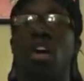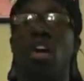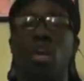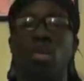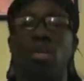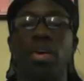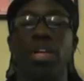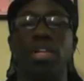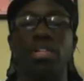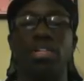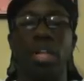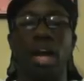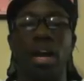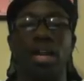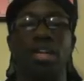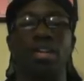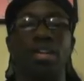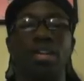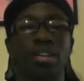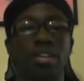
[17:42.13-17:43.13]
always
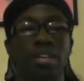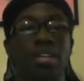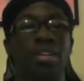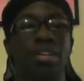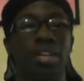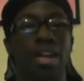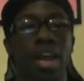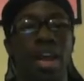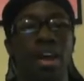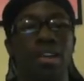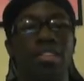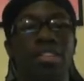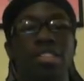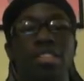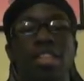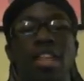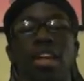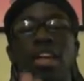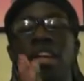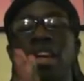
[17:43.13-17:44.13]
knocking Cookie down.
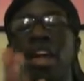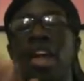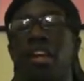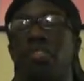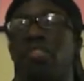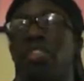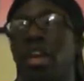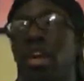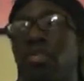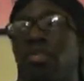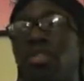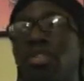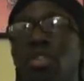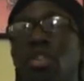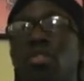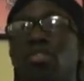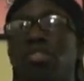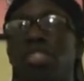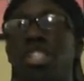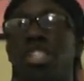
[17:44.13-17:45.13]
It's like in every
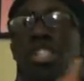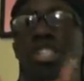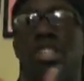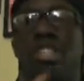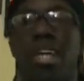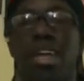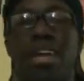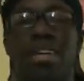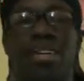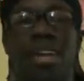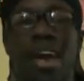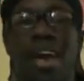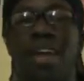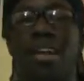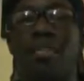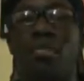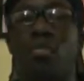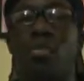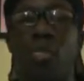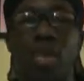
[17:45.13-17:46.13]
episode, she just
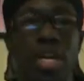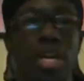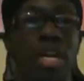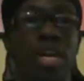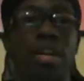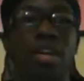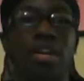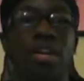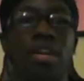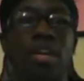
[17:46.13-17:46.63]
cannot win.